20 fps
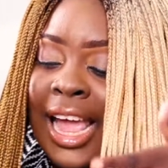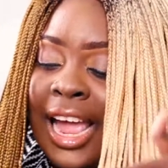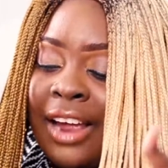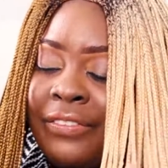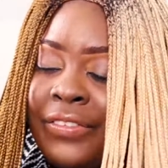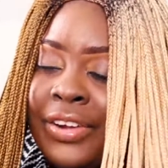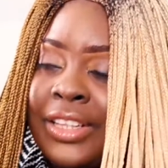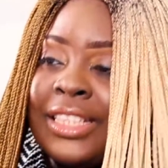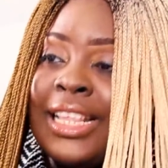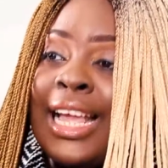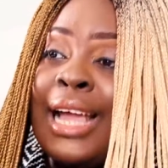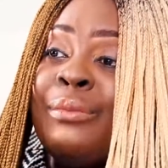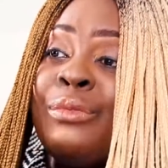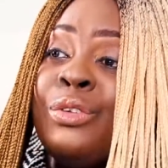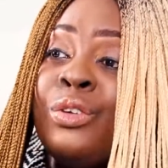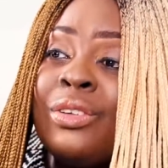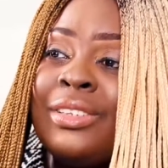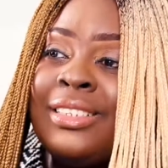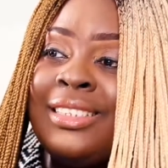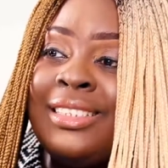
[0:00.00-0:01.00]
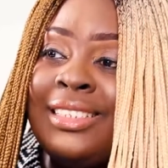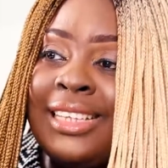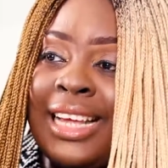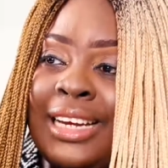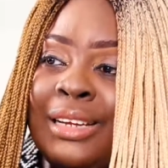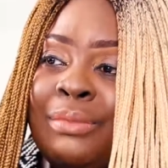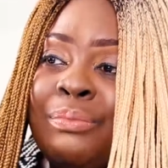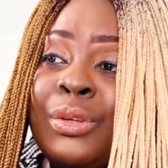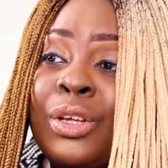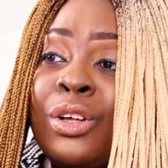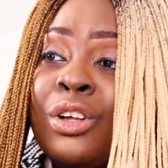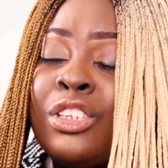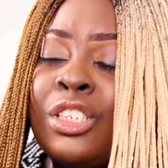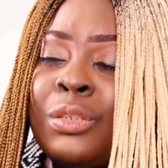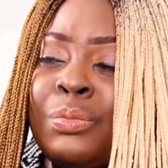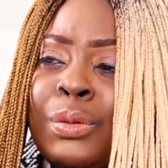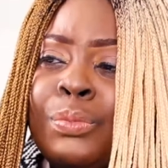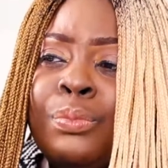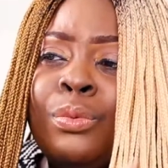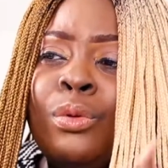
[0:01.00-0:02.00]
Every time you're selling,
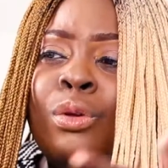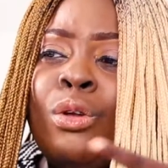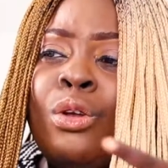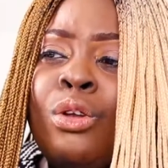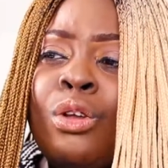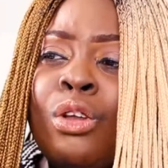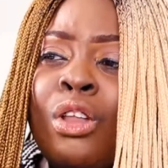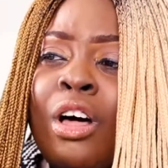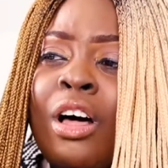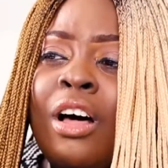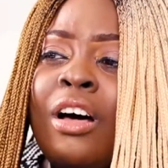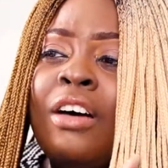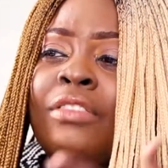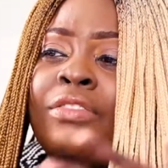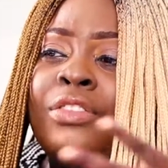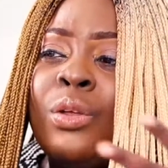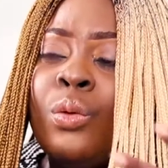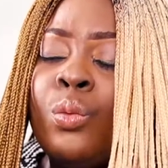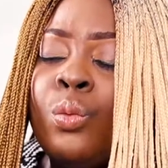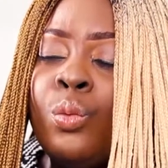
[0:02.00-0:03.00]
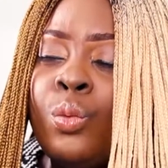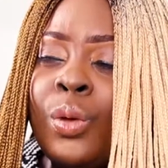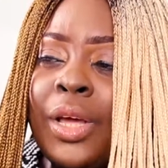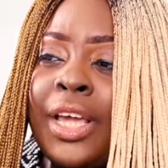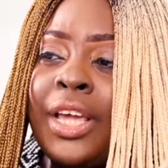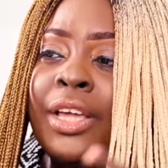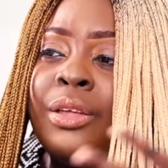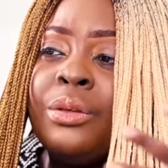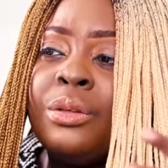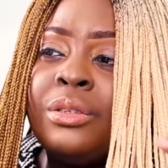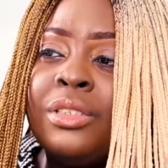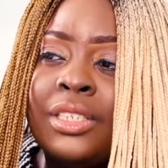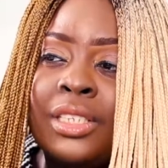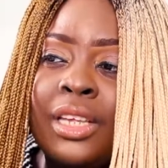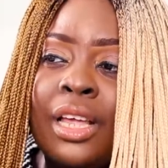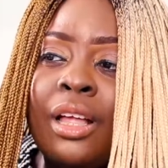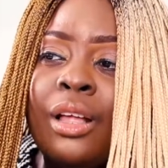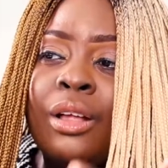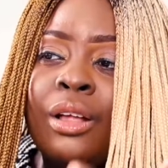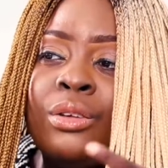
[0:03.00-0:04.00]
because people love the way you
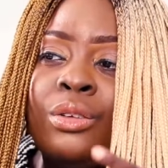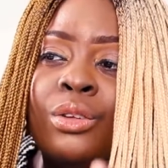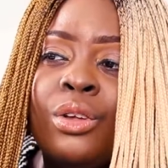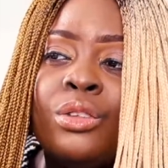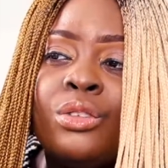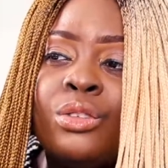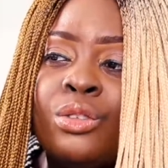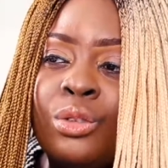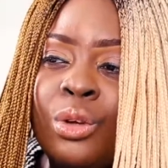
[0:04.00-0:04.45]
tell your